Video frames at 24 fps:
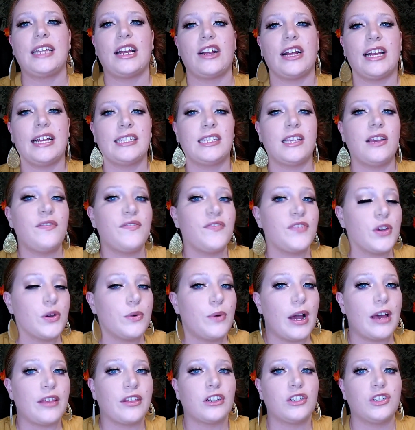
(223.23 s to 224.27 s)
There is a
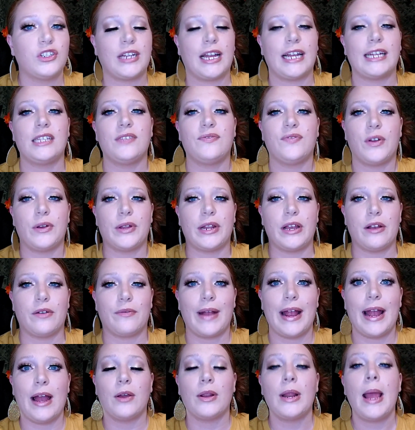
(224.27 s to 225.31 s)
few other shades floating
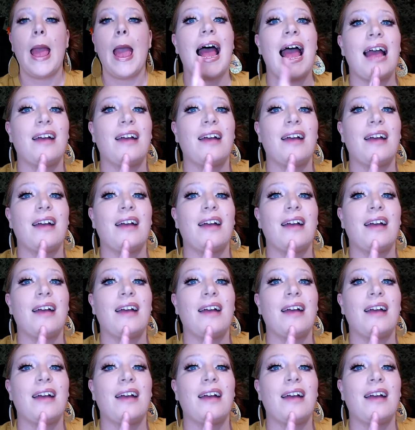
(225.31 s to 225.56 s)
around.